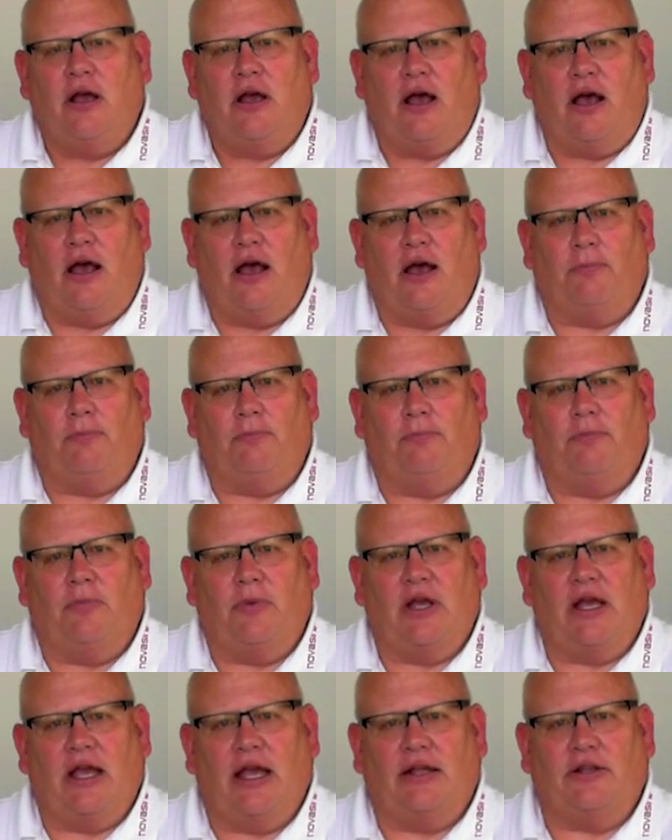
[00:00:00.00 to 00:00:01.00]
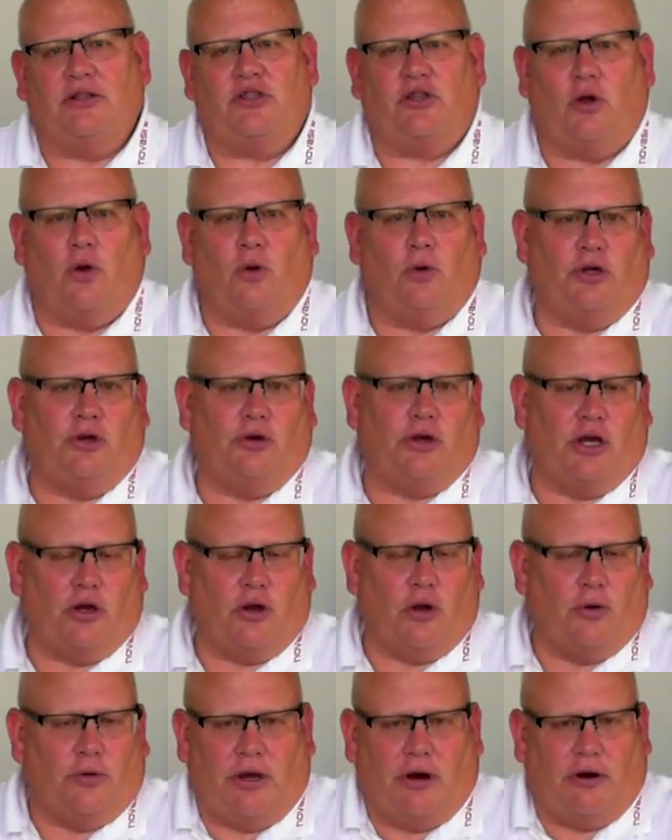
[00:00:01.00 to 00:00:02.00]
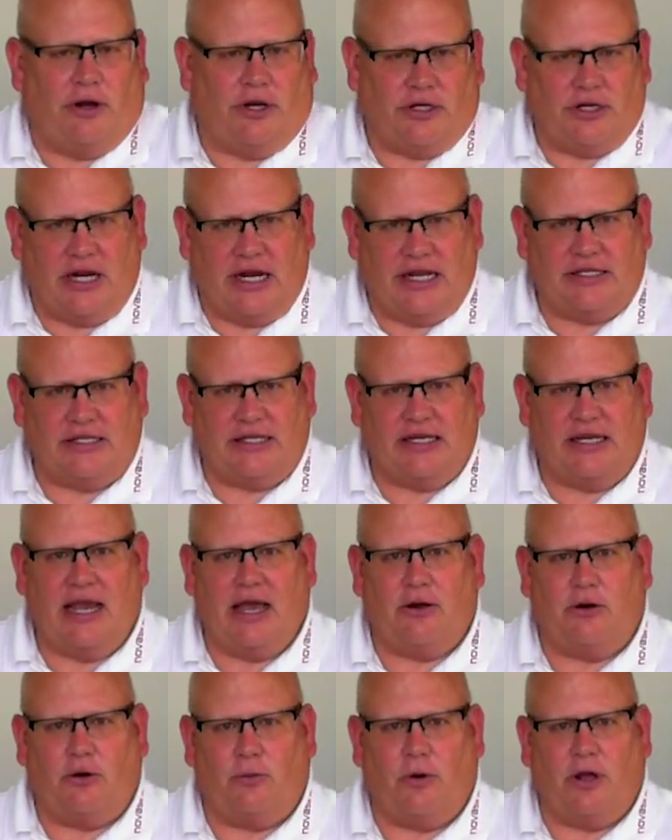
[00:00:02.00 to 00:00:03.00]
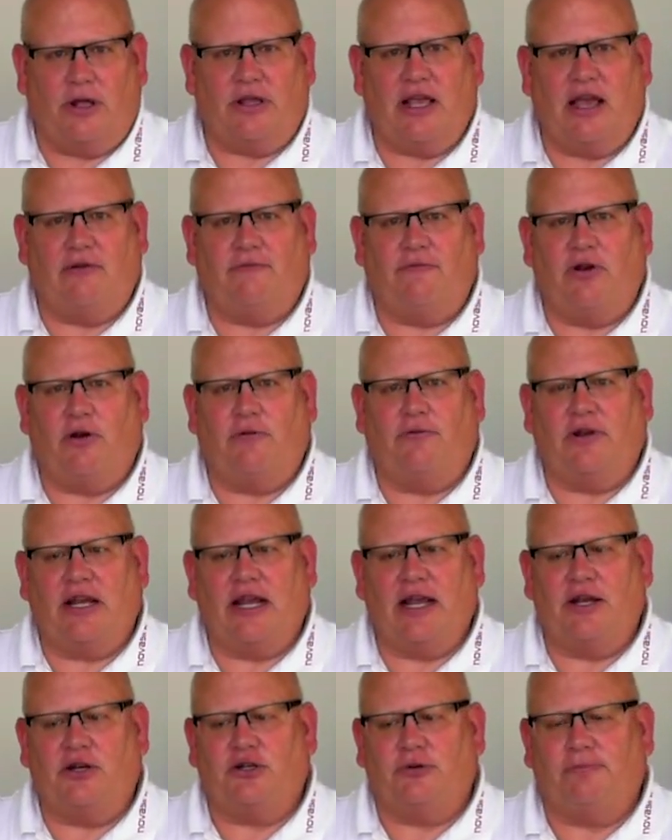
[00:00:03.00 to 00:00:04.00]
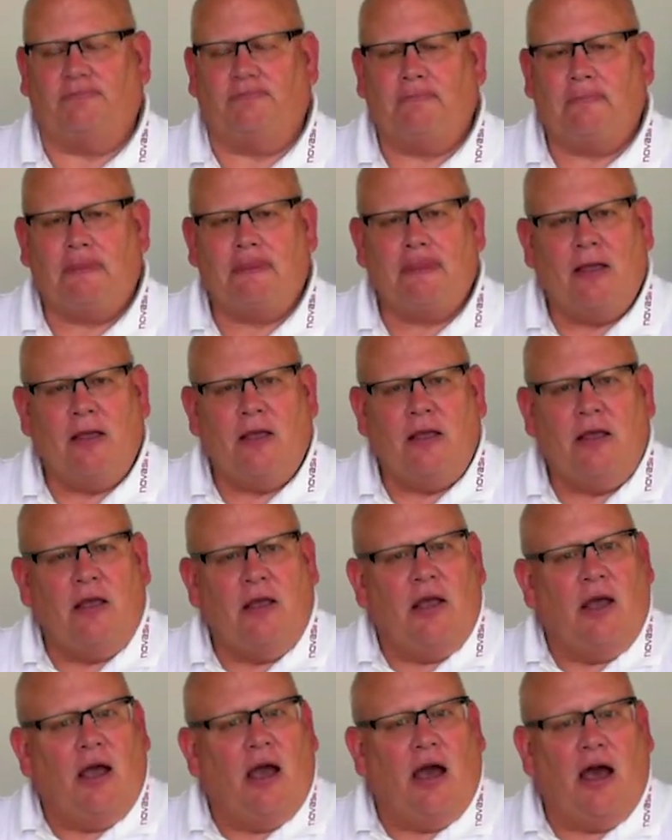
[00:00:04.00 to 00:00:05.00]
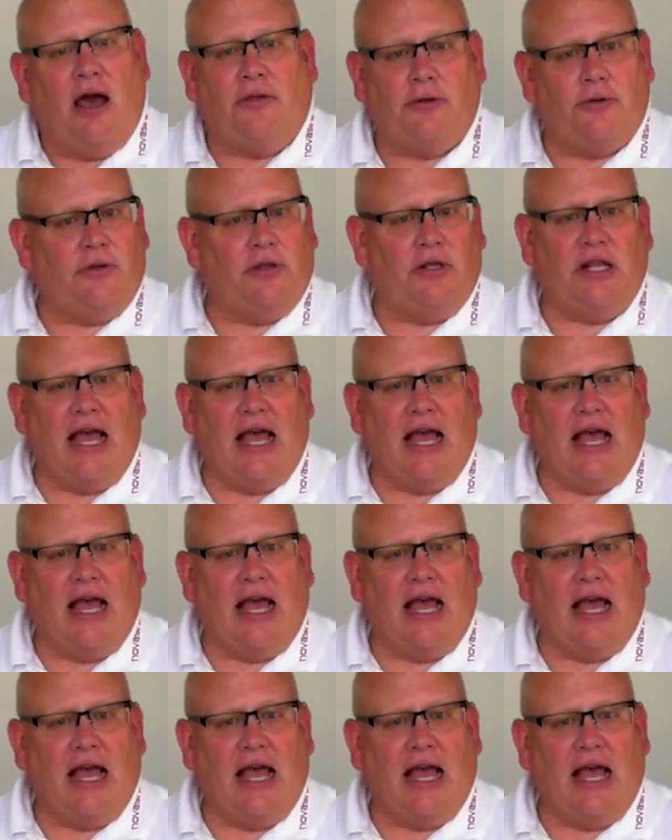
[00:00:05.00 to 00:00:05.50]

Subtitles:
And so you can go there and see how to run that verification. Other than